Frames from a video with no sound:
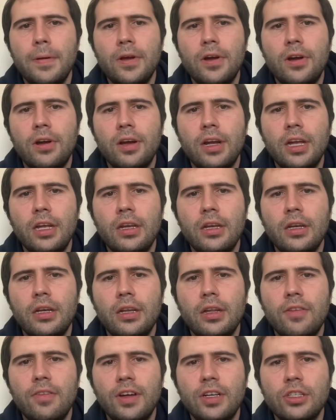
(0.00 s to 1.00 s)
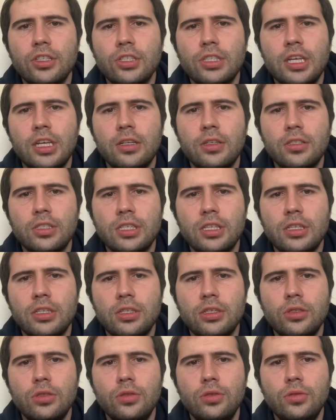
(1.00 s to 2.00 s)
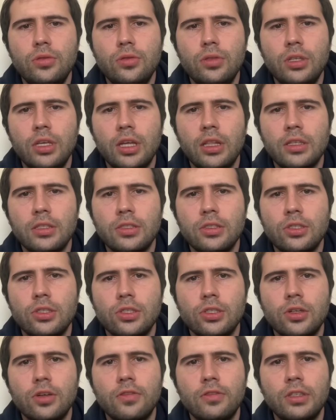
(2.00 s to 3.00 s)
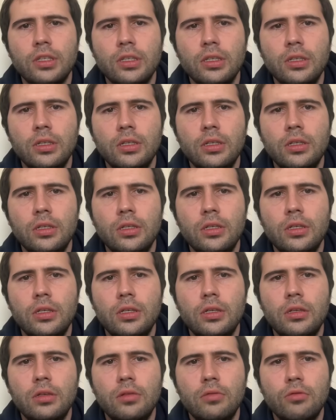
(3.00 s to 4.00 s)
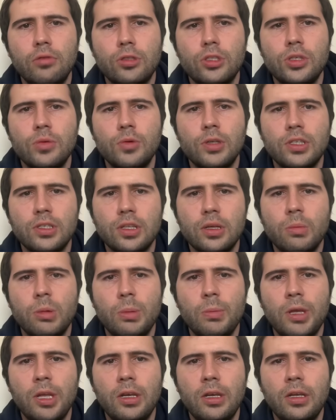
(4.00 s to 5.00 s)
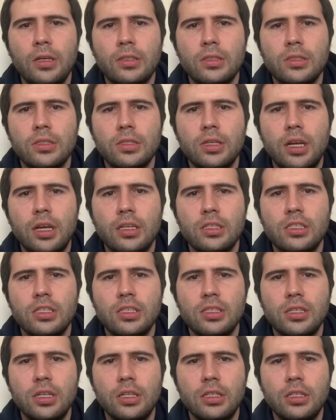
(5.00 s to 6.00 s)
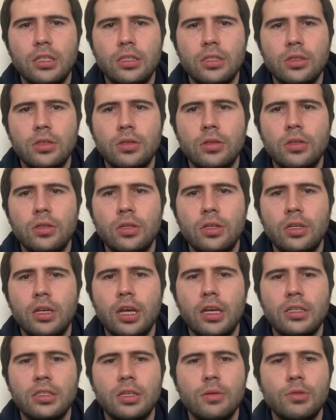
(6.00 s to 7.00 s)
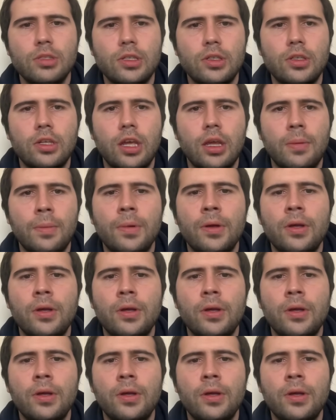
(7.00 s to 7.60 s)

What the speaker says: All right, if I just take on c2, yeah, this is just over. Rook g1 is going to be mate next. I guess he has knight d2. Nice, that was a good game.